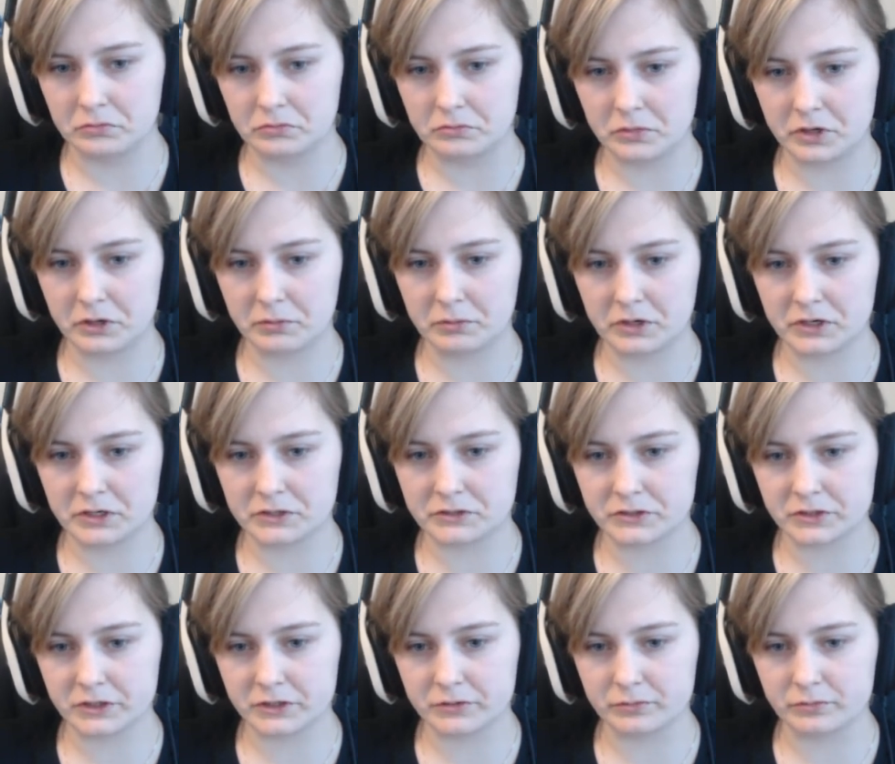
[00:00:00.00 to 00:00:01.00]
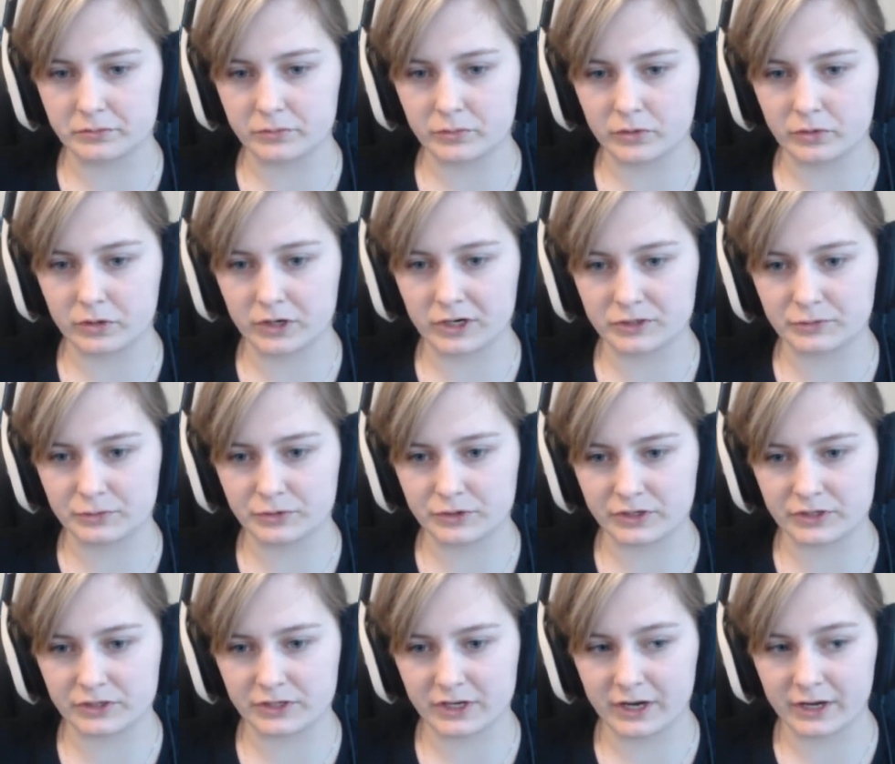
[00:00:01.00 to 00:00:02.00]
make my escape, grasp this
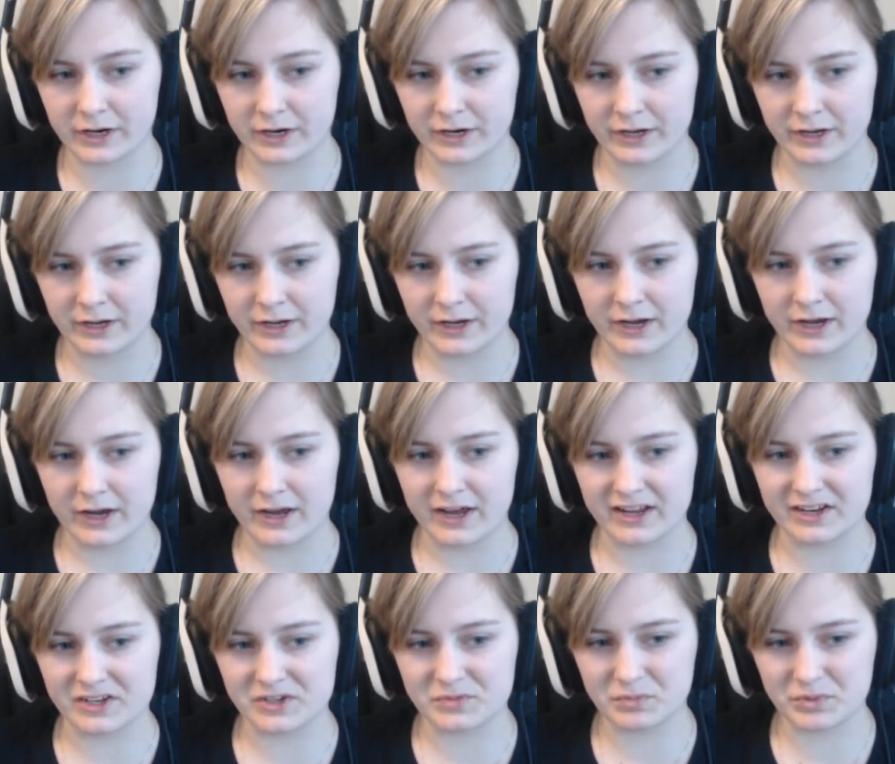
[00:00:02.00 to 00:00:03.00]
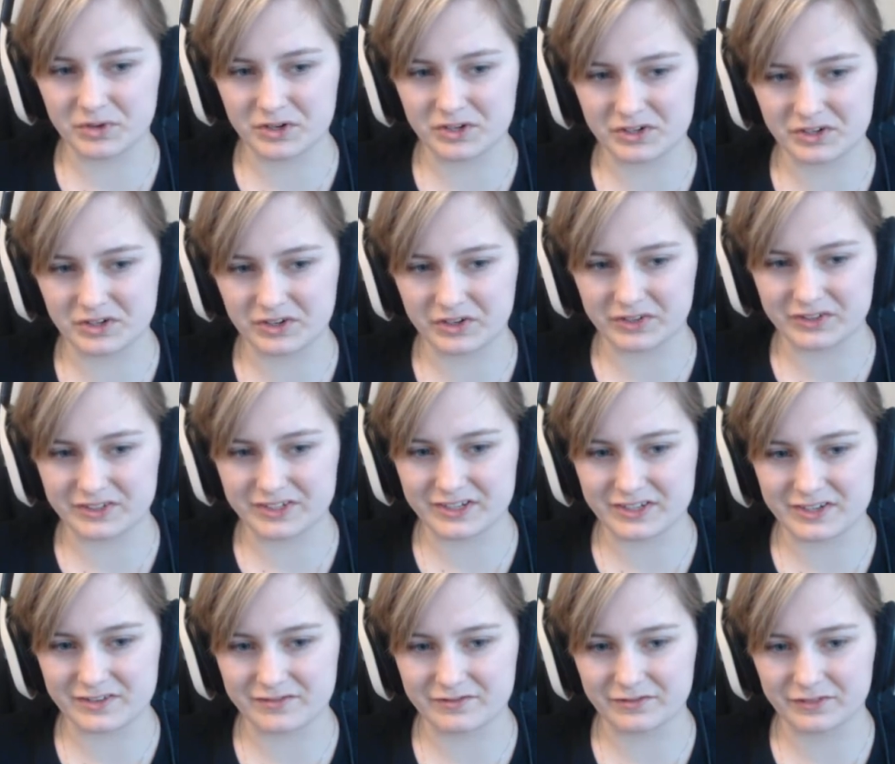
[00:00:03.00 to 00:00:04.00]
container and its putrid contents,
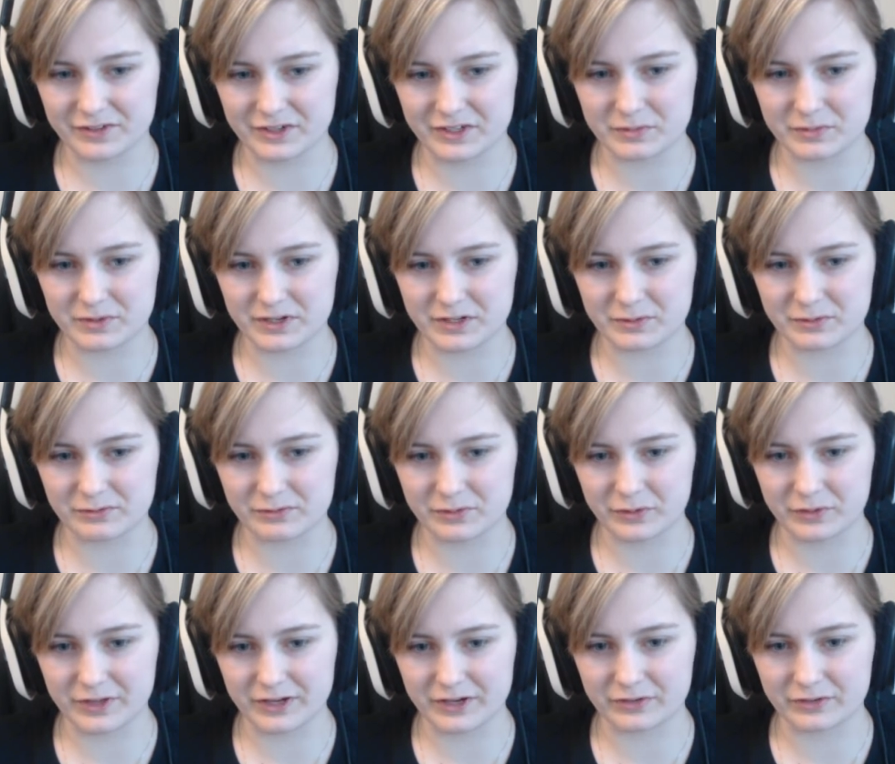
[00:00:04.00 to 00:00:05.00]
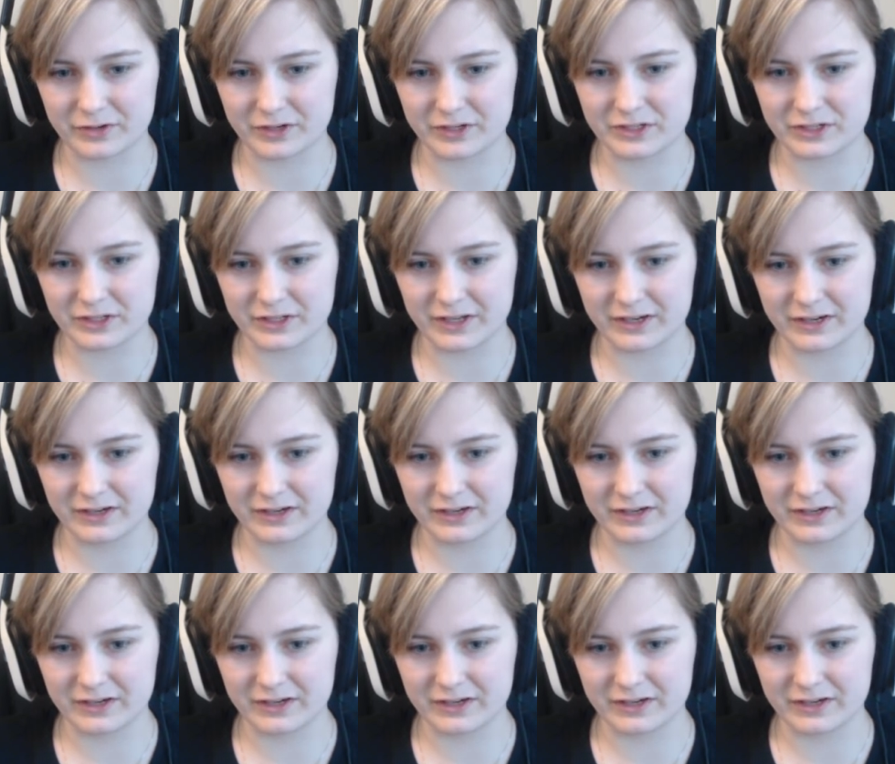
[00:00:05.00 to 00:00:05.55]
and flee this place before that creature, that